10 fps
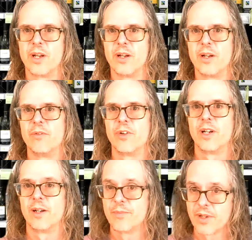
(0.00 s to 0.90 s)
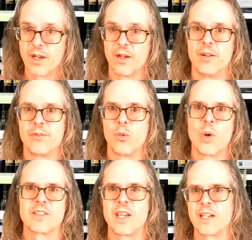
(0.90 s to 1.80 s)
of, uh, of uh,
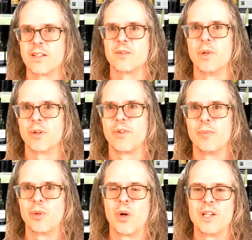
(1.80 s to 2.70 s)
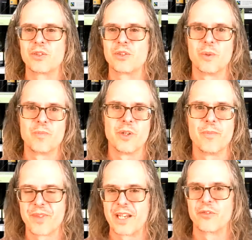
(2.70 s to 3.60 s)
Wes Hagen's Miller Family Wine School. So
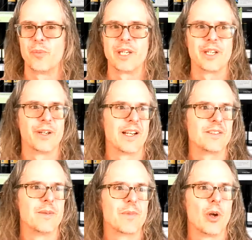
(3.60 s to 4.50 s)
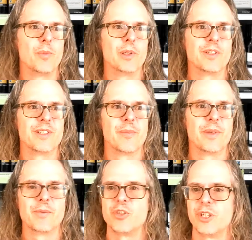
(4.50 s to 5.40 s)
thanks for being here, guys. Hope you learned something.
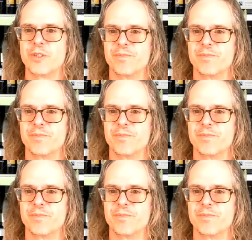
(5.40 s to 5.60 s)
Cheers.